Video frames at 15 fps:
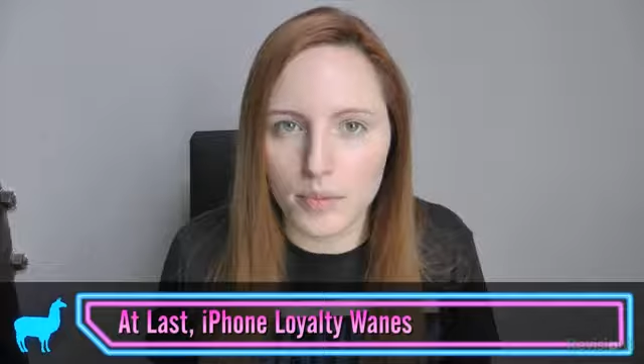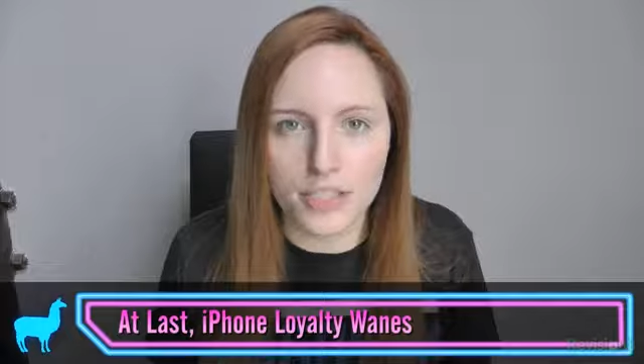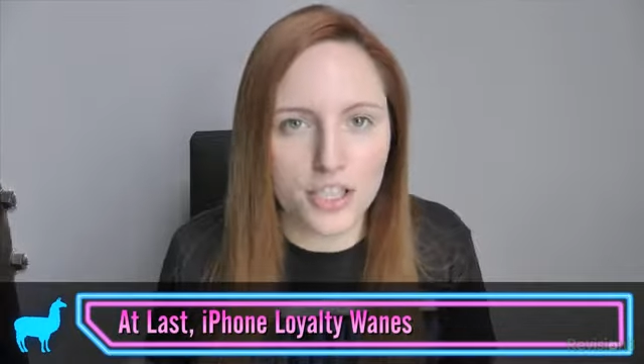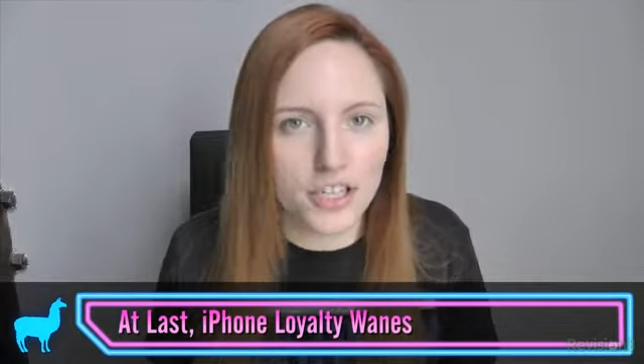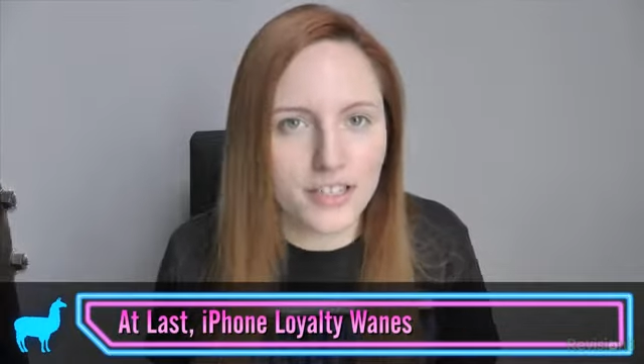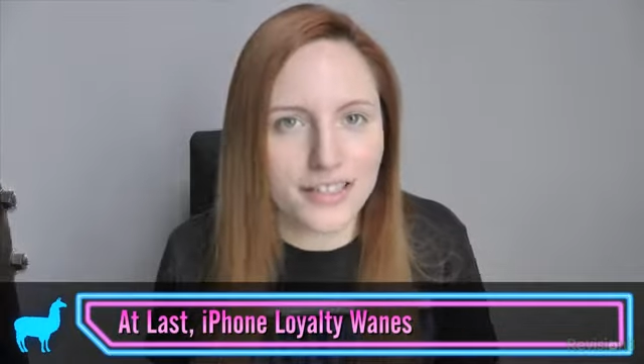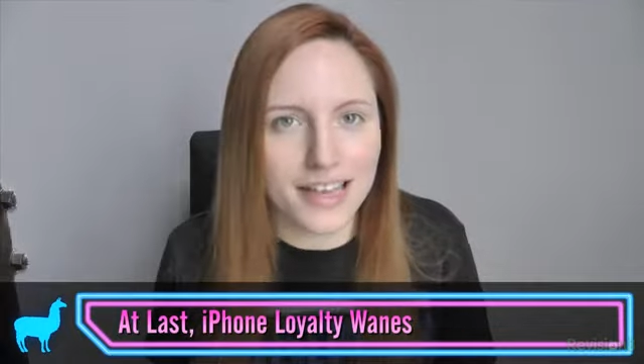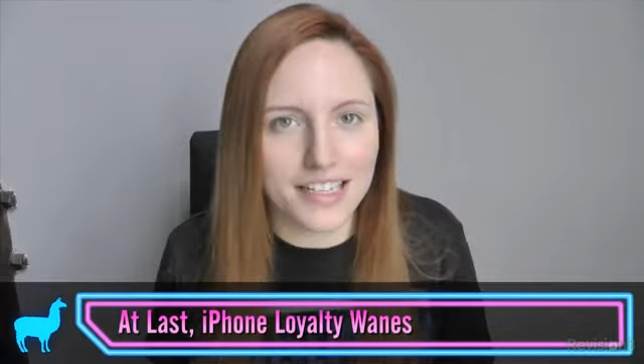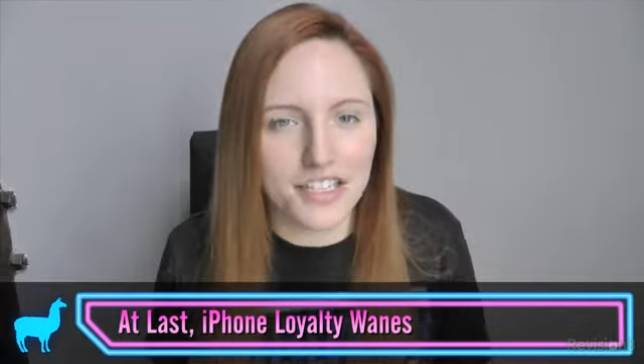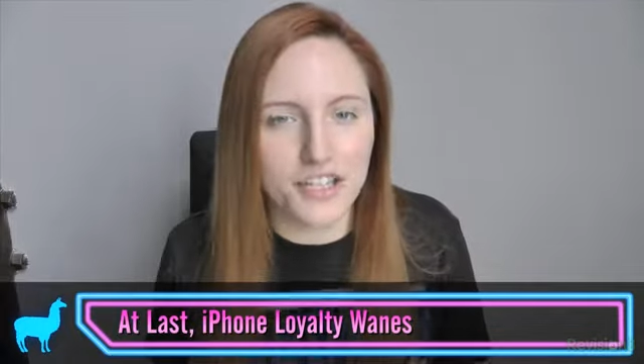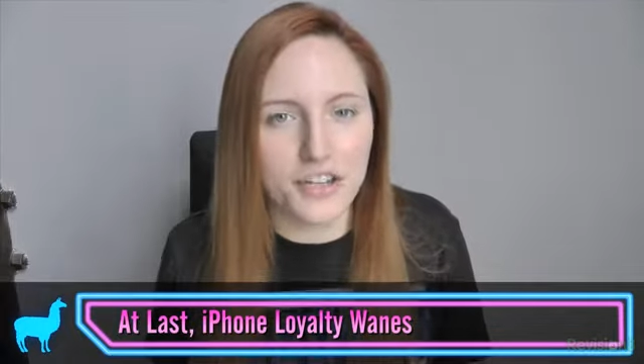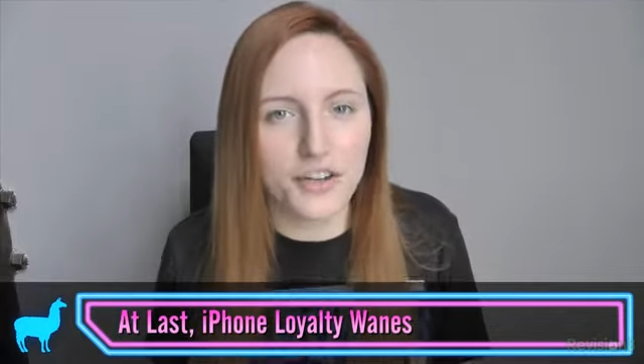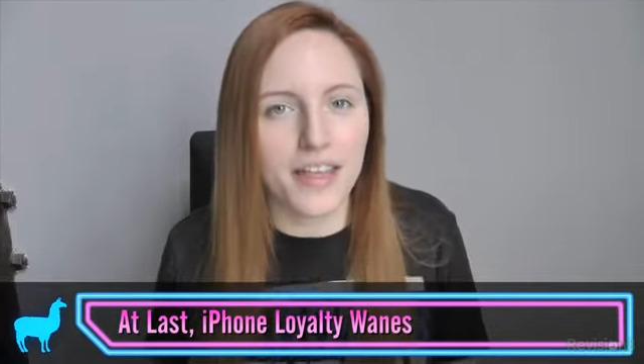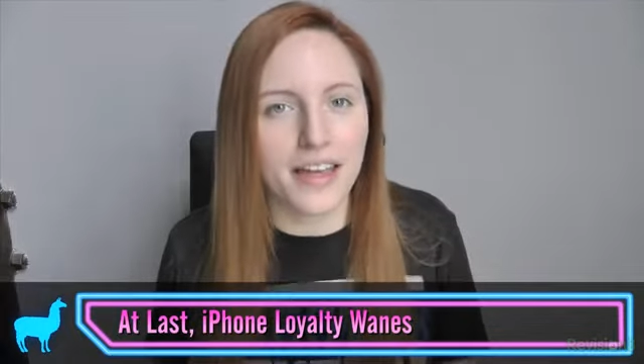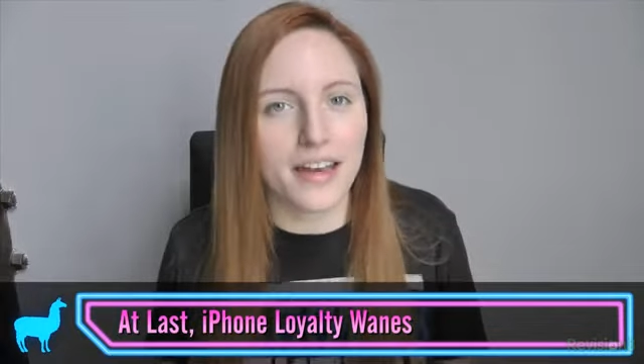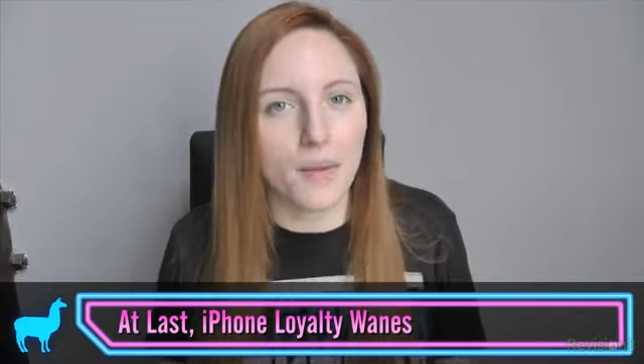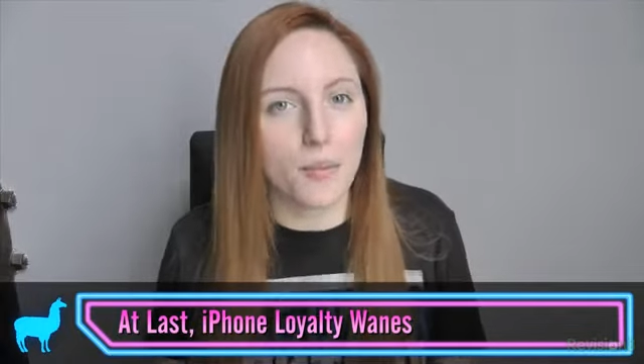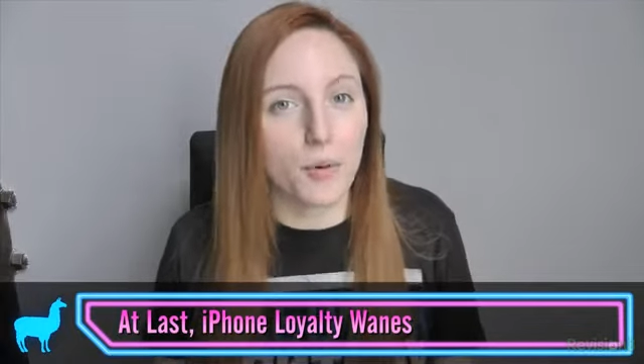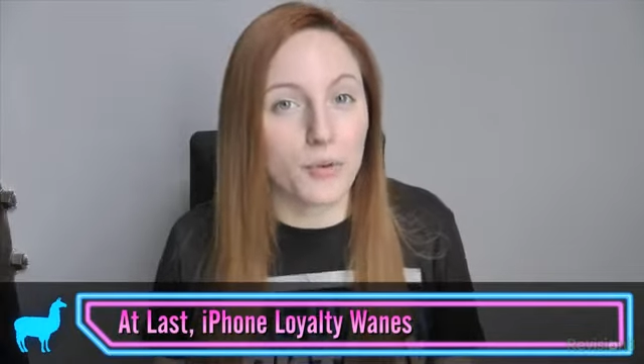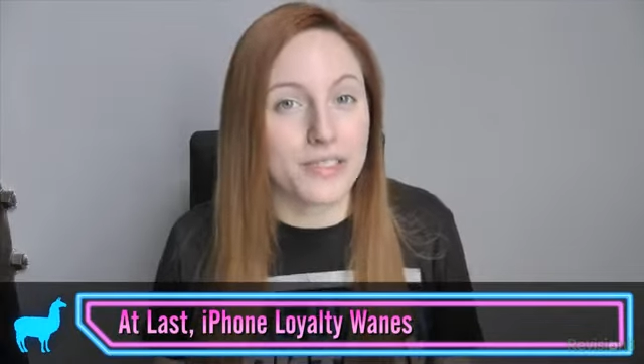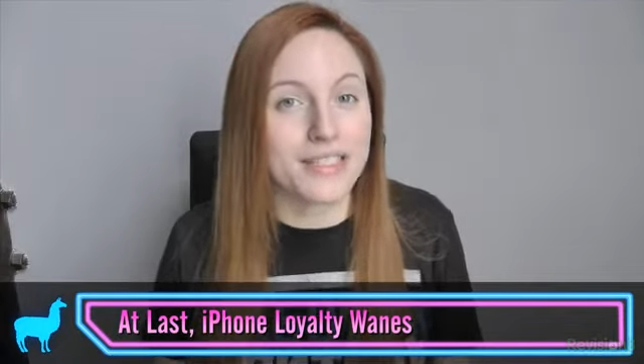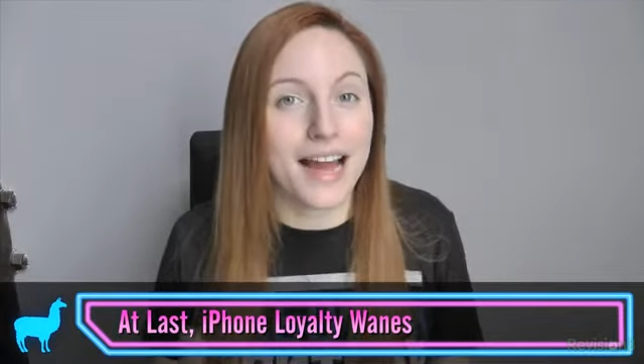But just last year, that
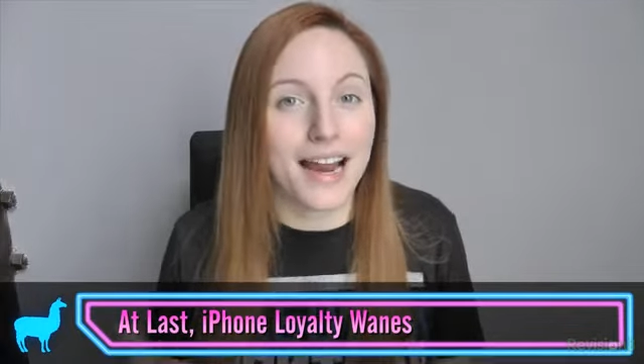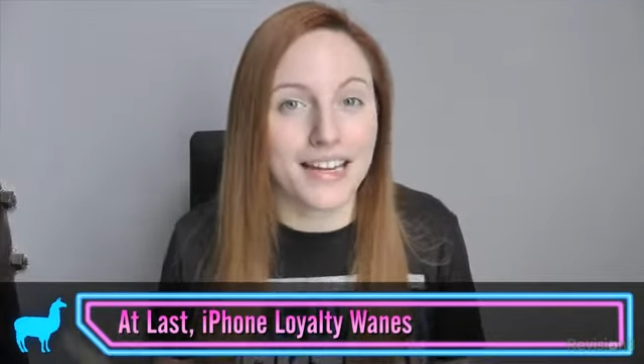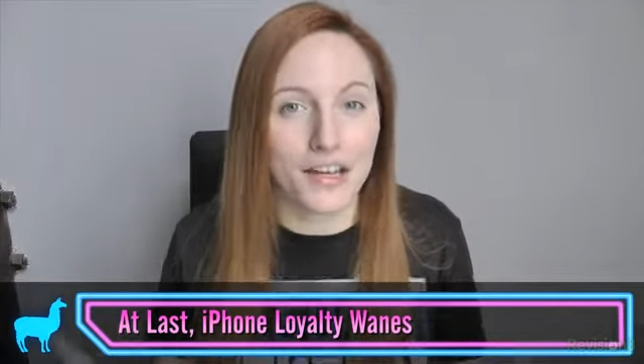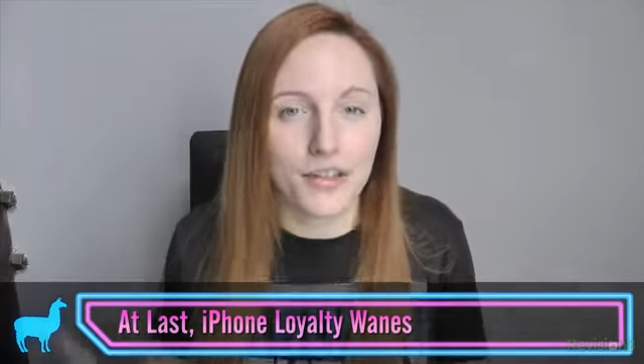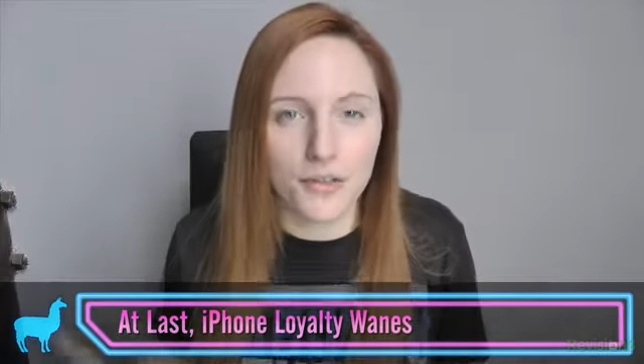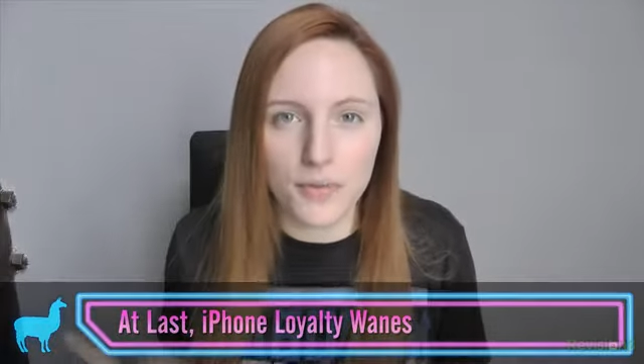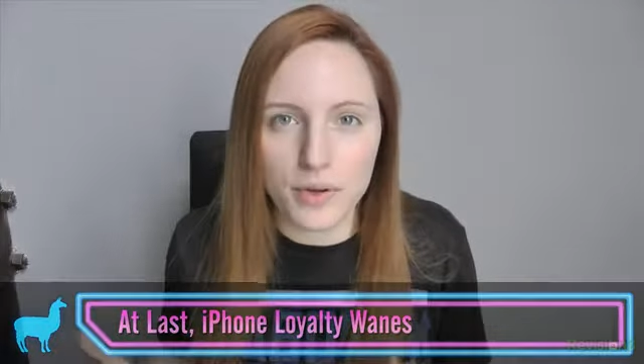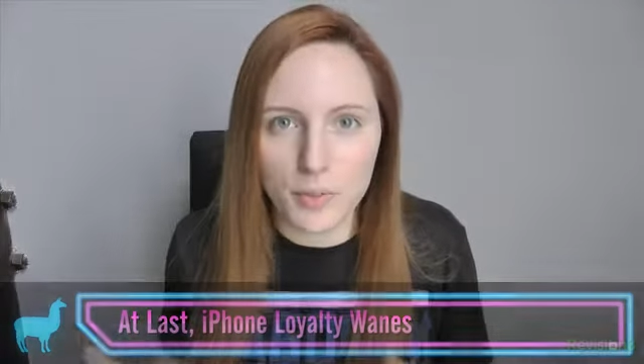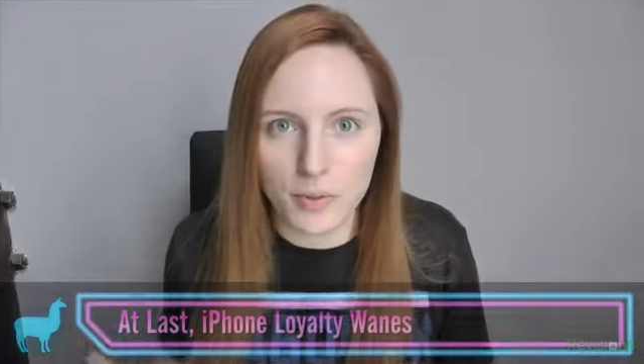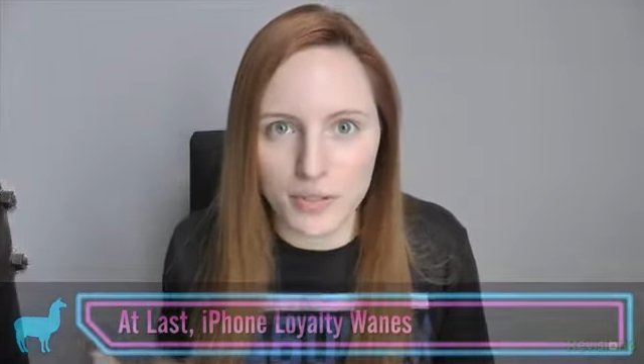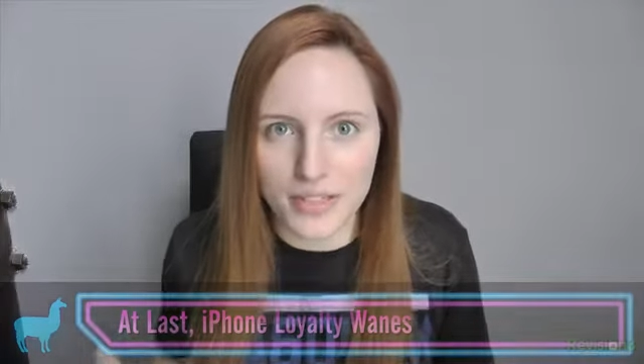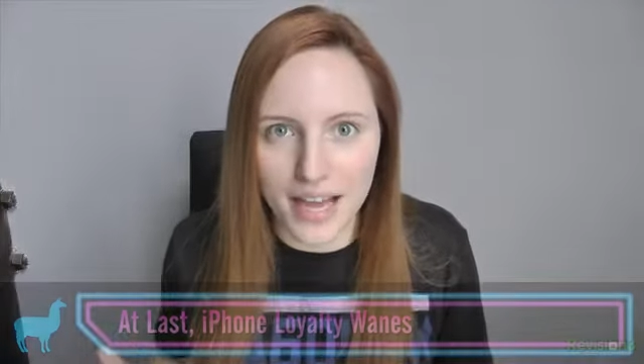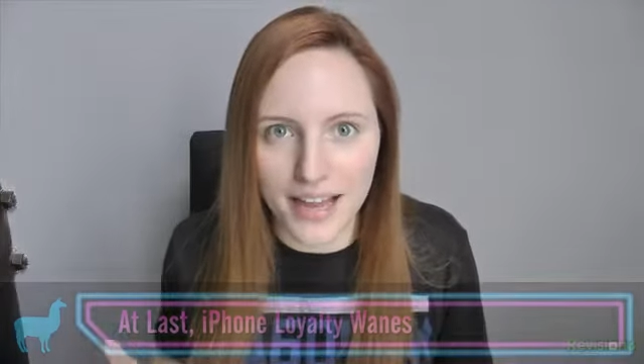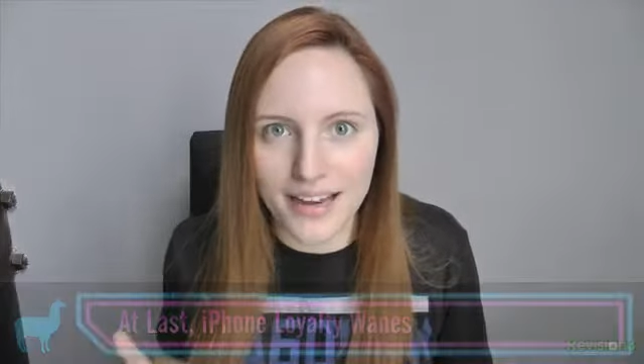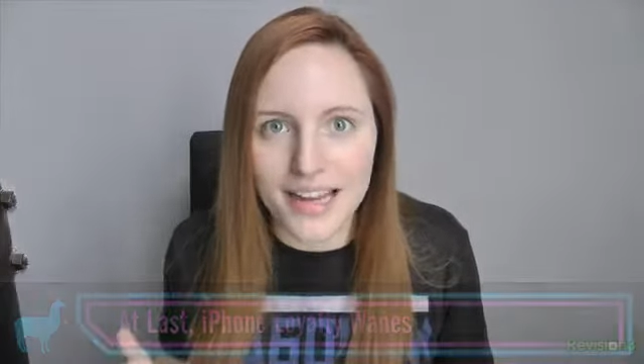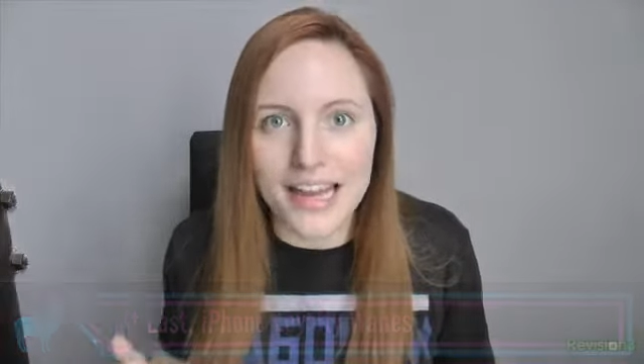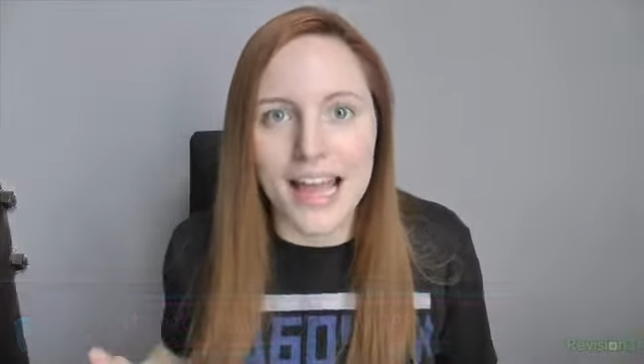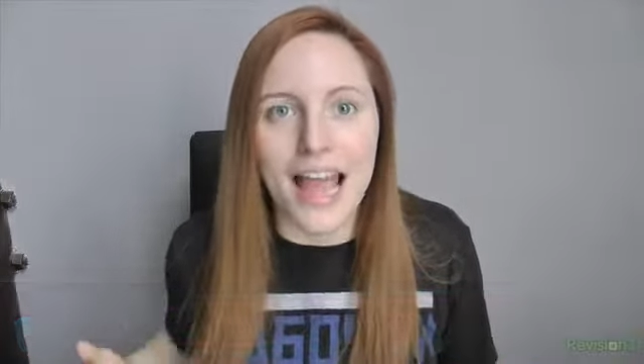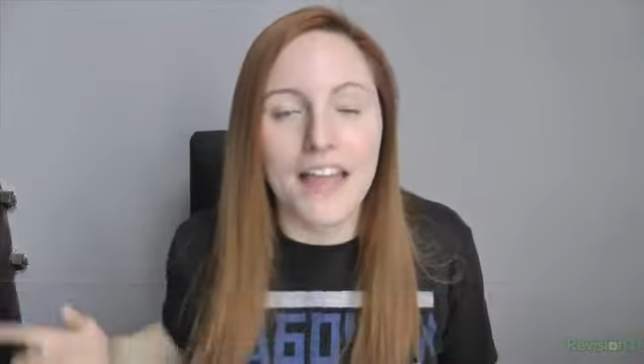number was 93%,